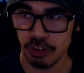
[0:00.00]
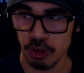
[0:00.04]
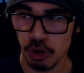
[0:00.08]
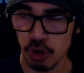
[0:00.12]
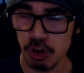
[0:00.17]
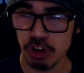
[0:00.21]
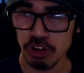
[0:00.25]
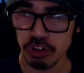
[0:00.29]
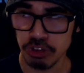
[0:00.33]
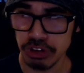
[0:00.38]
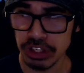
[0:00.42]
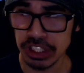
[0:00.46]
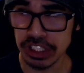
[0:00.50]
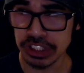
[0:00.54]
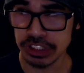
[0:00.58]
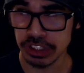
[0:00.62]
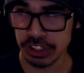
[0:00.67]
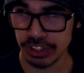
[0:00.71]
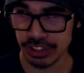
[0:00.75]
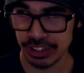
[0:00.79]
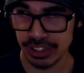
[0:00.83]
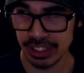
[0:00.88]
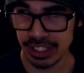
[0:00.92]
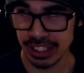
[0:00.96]
or
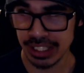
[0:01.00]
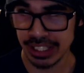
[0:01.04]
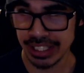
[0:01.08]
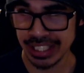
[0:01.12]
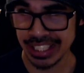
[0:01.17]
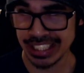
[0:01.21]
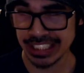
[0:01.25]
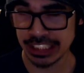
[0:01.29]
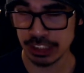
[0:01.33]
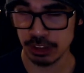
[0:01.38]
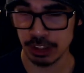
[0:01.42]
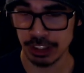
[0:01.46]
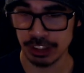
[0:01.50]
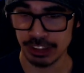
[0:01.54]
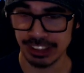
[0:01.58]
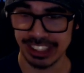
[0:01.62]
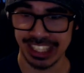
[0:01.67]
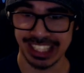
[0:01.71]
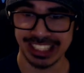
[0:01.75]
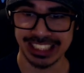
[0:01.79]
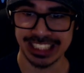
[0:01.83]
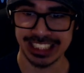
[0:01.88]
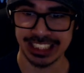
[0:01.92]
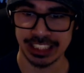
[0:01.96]
featured in Stranger
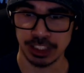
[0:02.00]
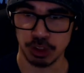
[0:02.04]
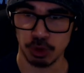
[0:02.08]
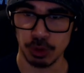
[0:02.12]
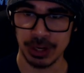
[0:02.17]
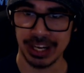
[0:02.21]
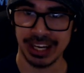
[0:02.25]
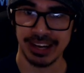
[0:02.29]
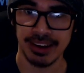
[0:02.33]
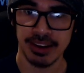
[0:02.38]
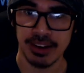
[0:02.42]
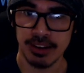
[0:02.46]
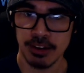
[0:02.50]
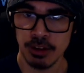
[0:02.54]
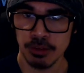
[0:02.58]
Things Season 3.